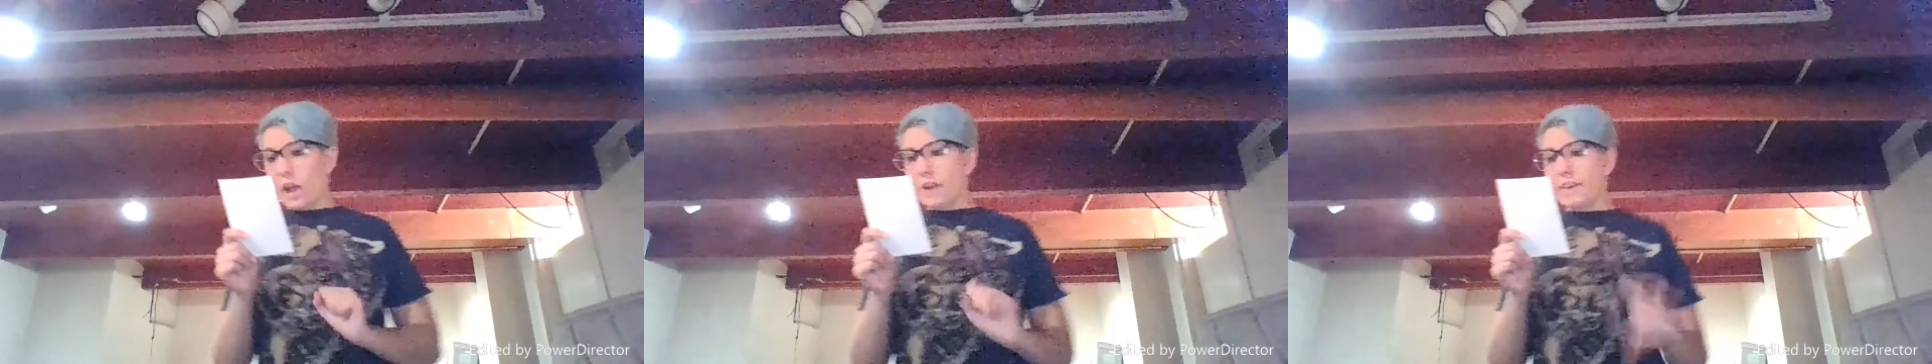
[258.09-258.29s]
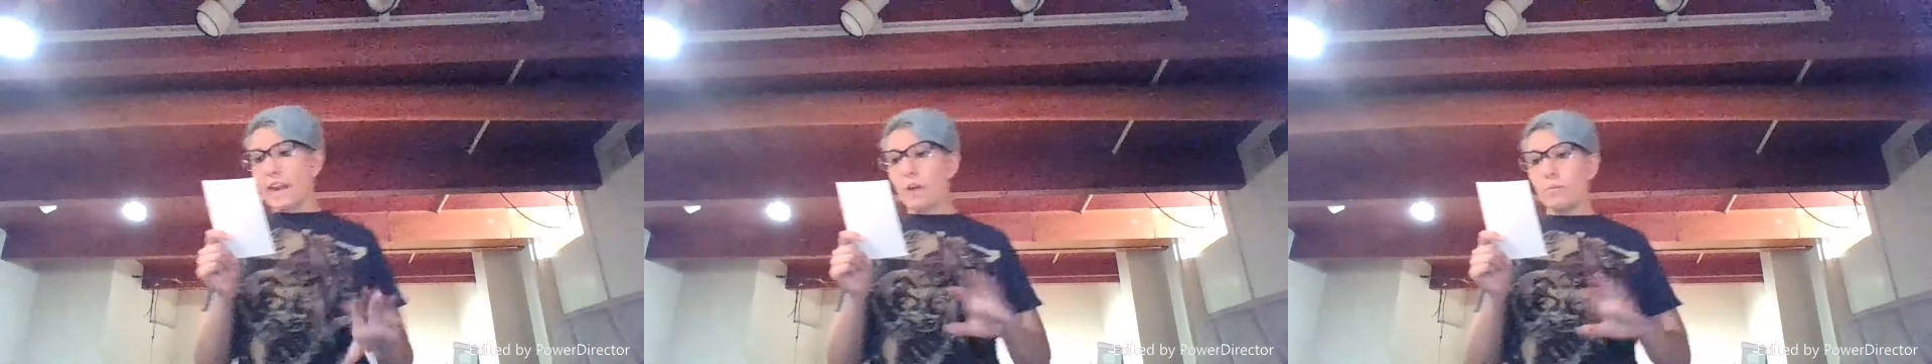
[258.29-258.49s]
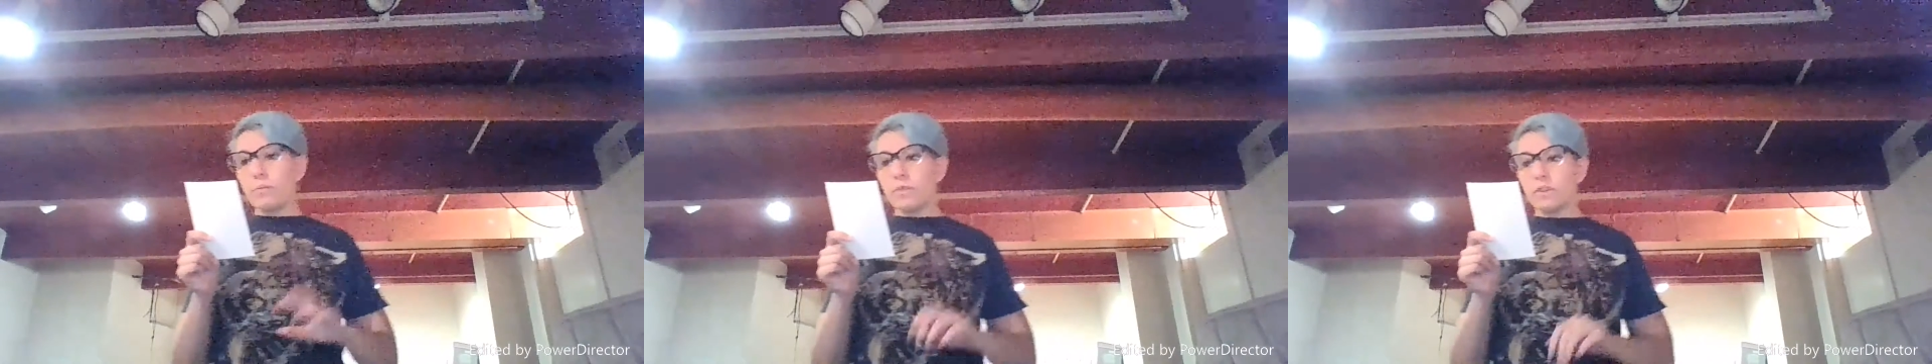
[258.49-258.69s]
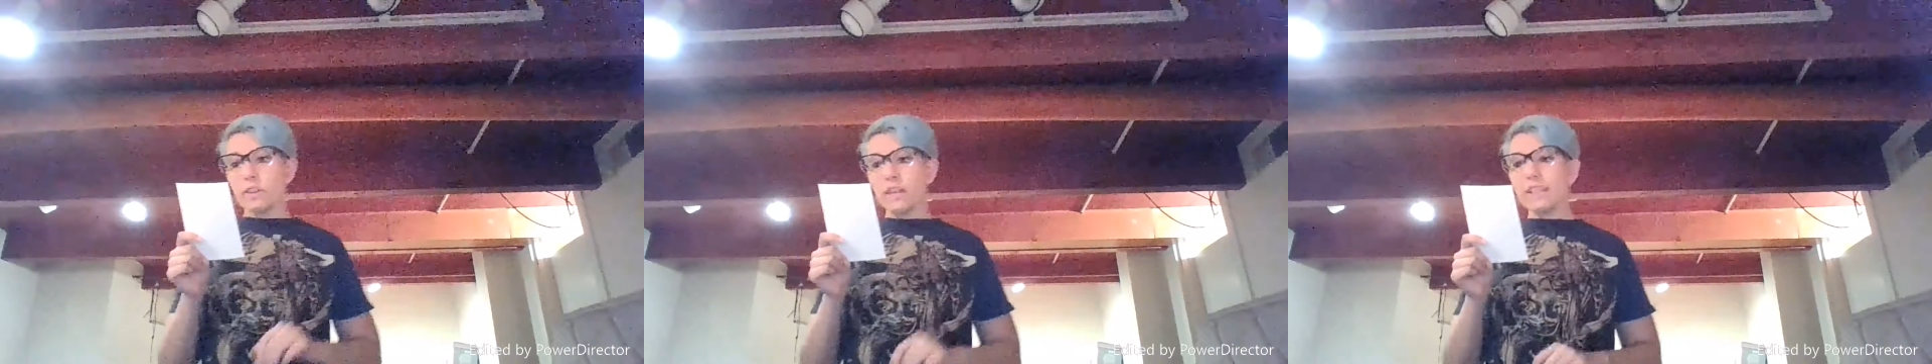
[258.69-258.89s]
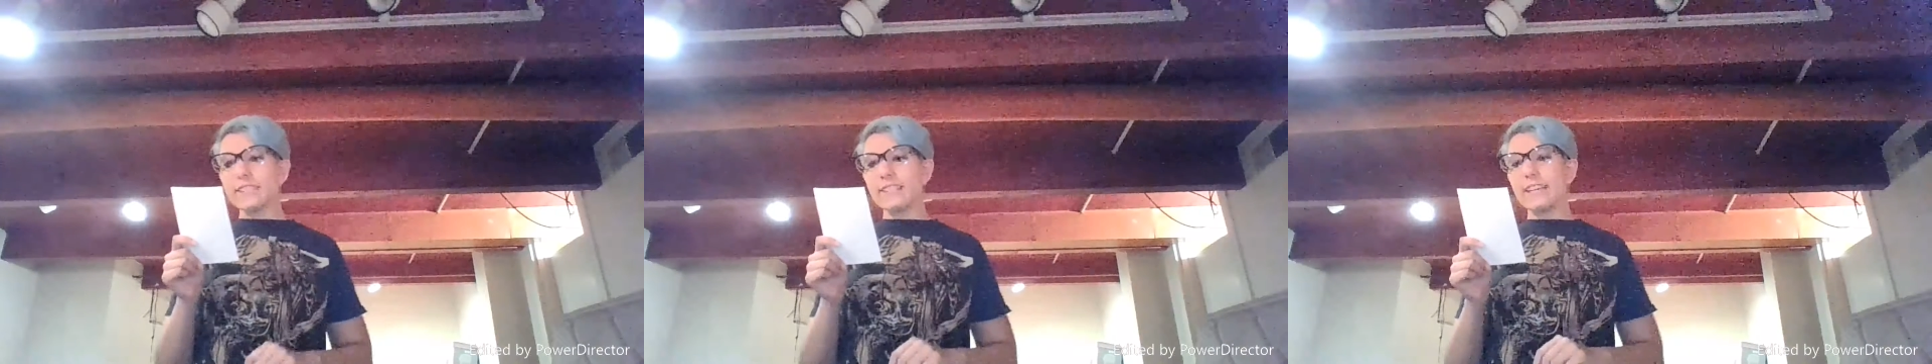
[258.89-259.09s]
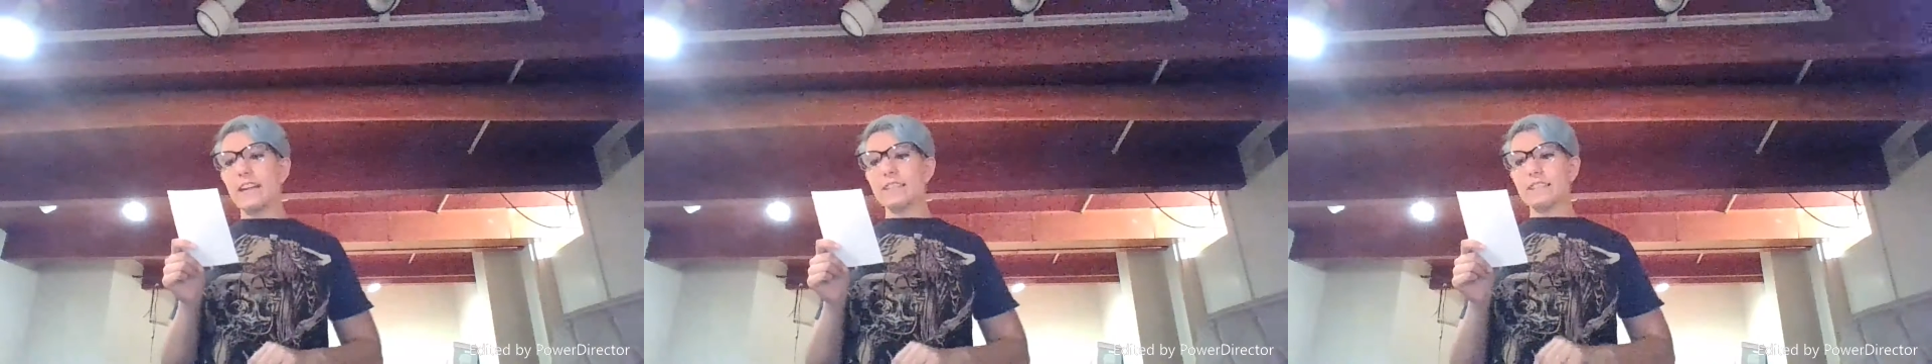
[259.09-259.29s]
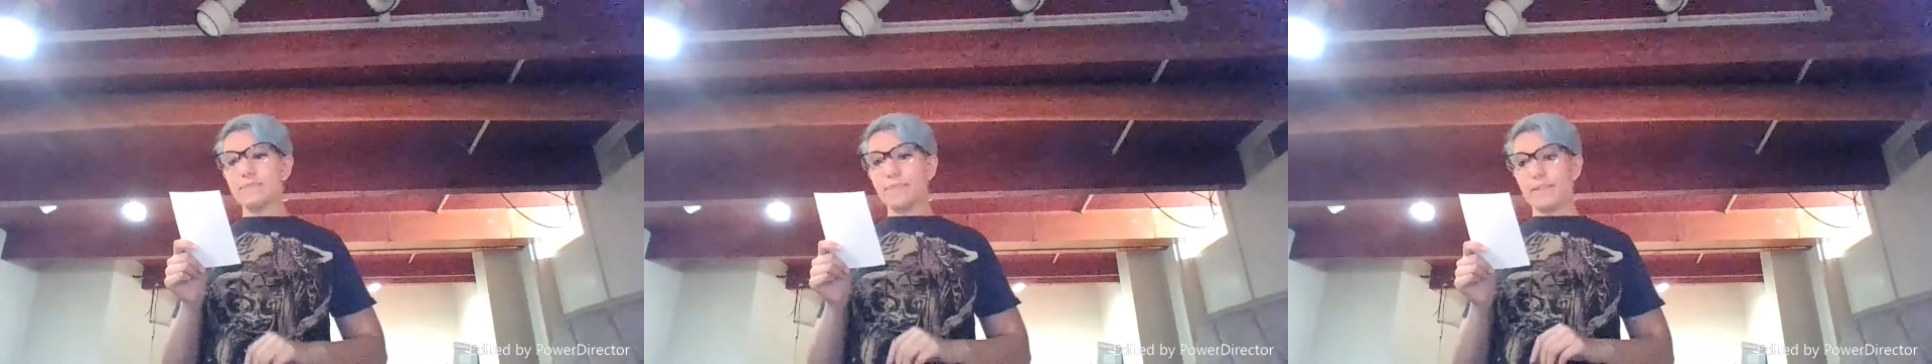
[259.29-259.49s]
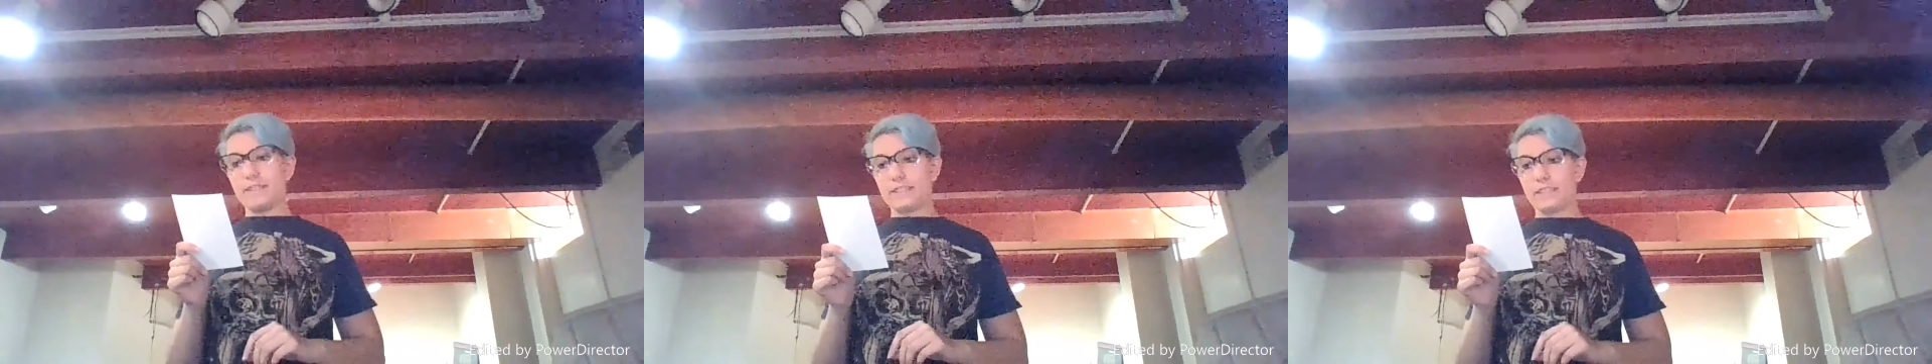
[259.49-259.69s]
Now, let's get on to
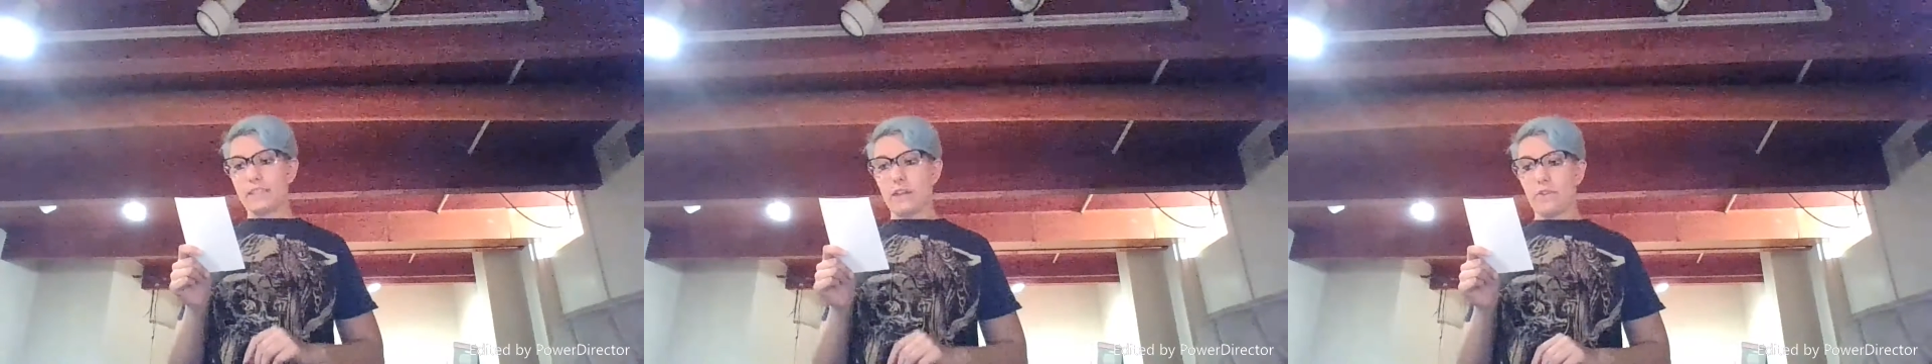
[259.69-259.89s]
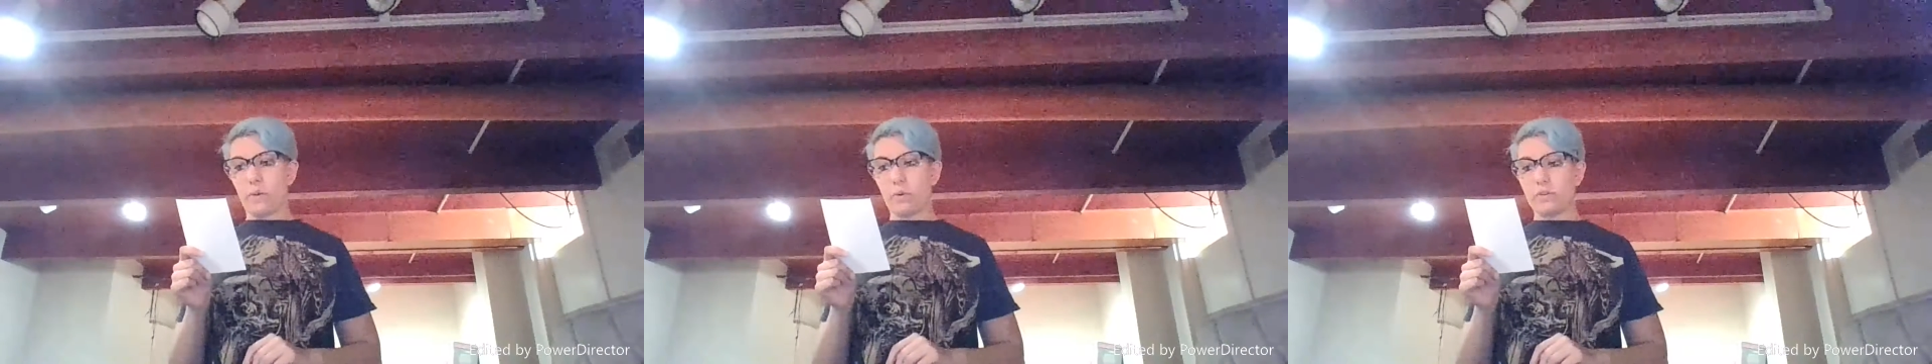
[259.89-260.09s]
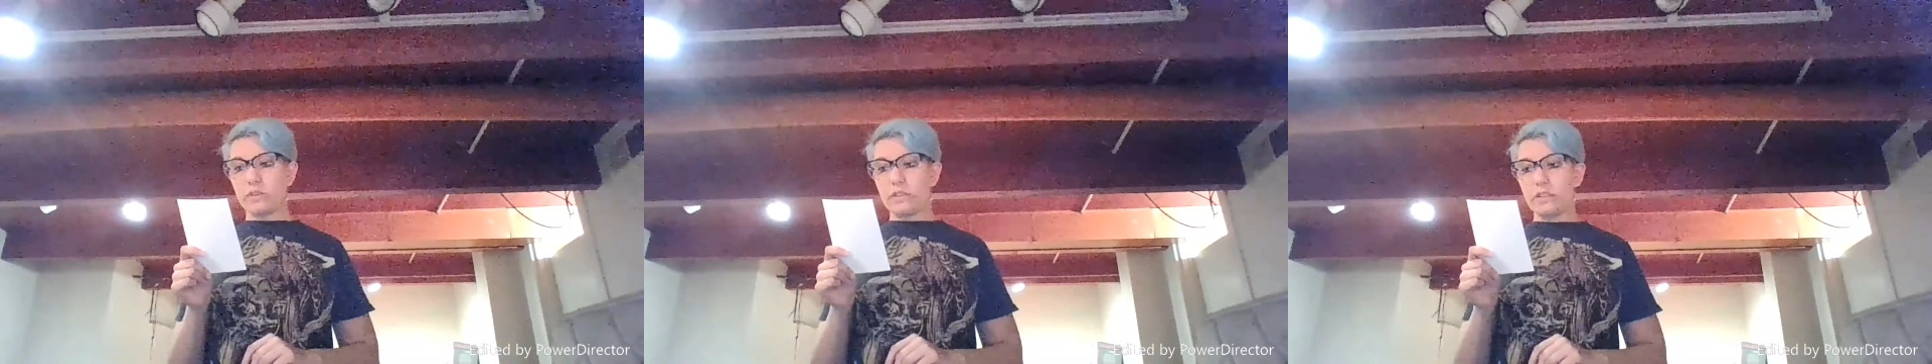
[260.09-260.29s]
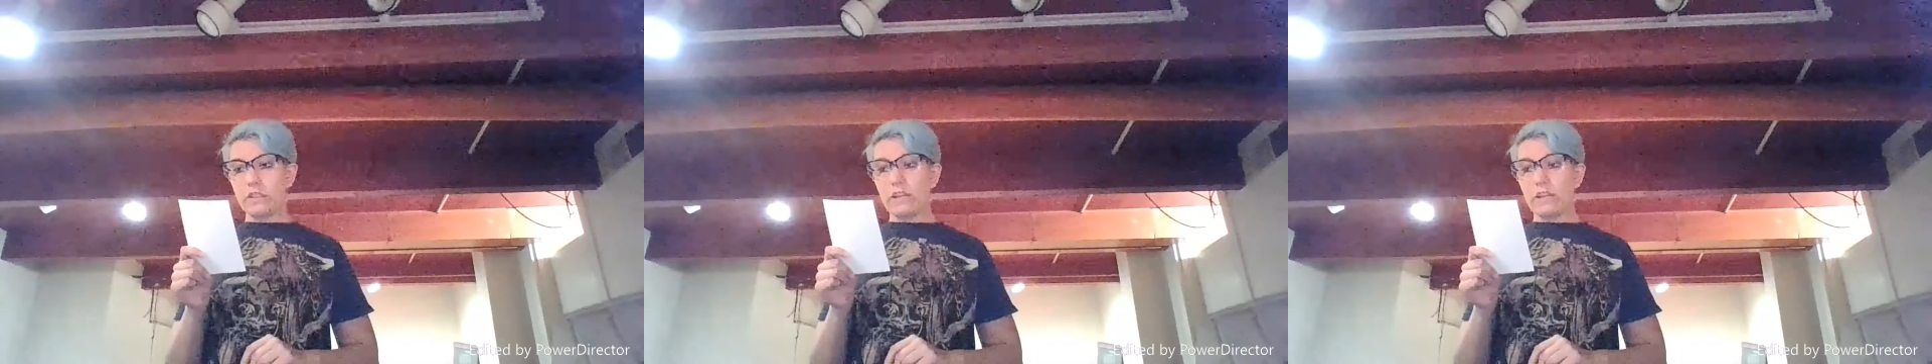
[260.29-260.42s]
business, everyone.